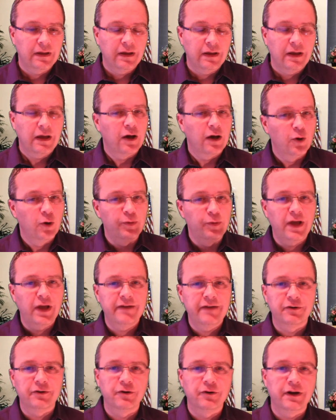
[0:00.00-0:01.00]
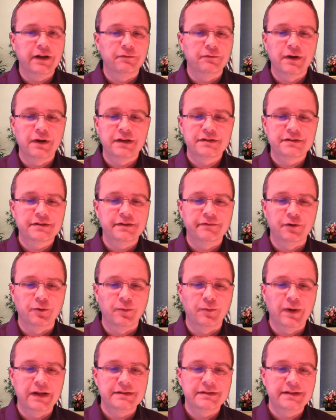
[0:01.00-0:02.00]
I hope you have a great rest of your
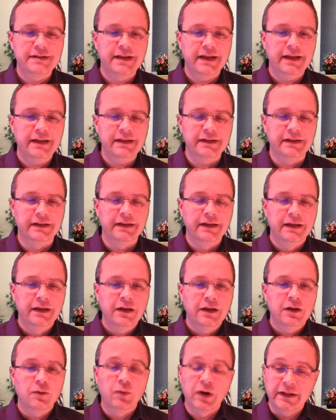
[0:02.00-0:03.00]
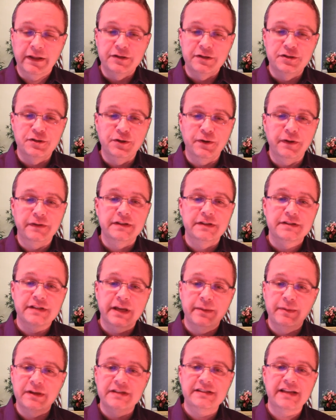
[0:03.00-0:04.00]
Wednesday, and want to let you know that this
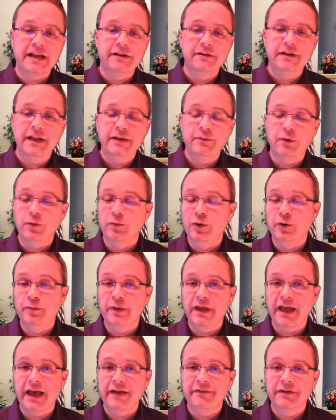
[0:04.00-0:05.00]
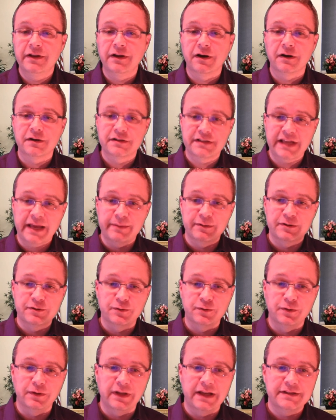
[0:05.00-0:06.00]
coming Saturday we will be having our Sabbath
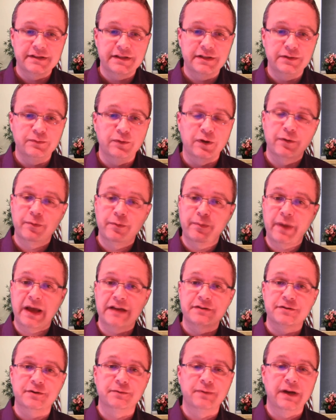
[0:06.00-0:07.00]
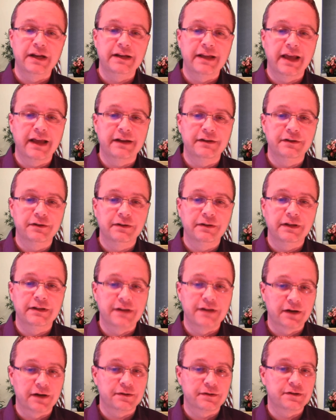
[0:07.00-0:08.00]
School lesson with Pastor Ray Daniel and
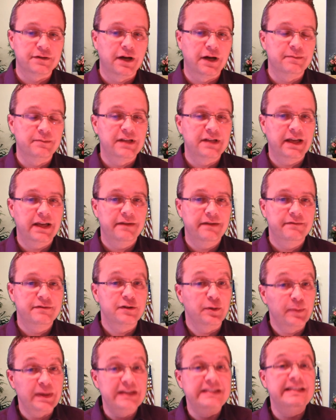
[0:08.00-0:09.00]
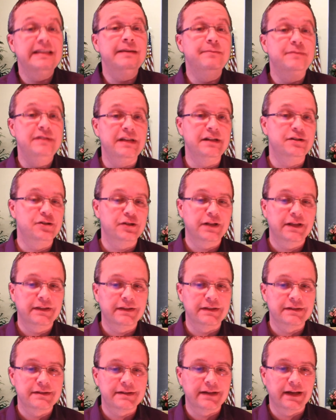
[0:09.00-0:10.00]
Dr. Tom Taves. They'll be team teaching it
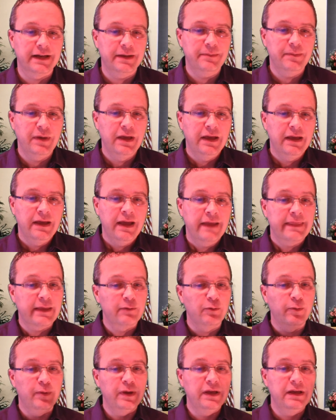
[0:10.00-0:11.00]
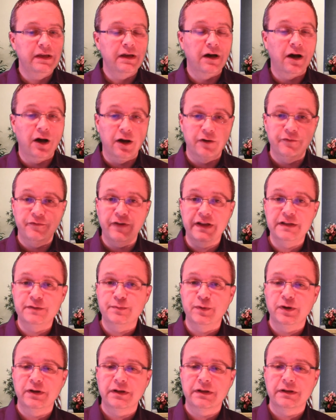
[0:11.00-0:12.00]
this time. That will be on
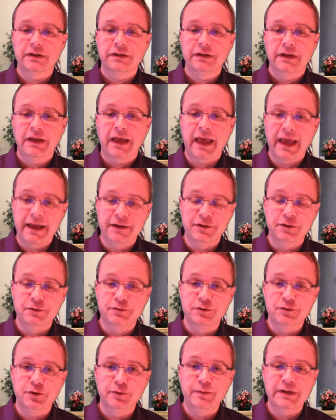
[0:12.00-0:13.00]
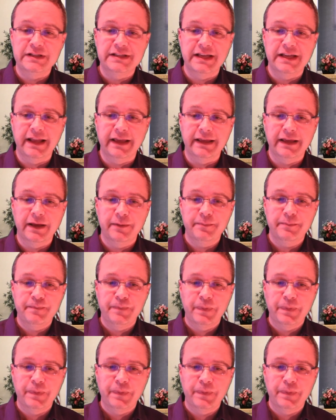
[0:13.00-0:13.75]
Facebook and YouTube at 10 a.m.